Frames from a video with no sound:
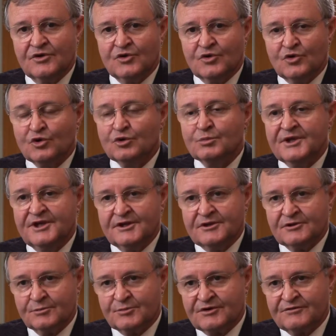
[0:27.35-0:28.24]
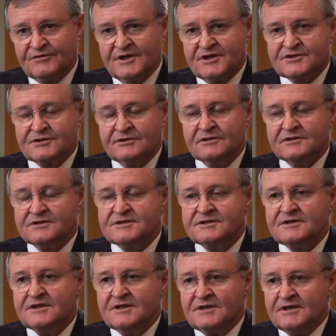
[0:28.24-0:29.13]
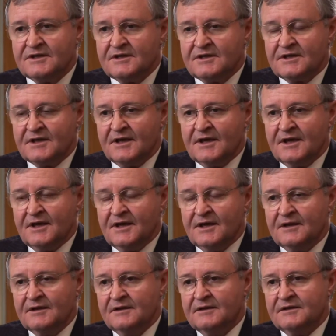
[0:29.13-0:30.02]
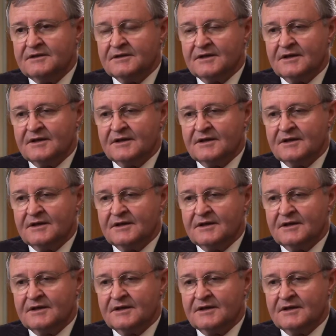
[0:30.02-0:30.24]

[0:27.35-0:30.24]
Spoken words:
all medical professionals. And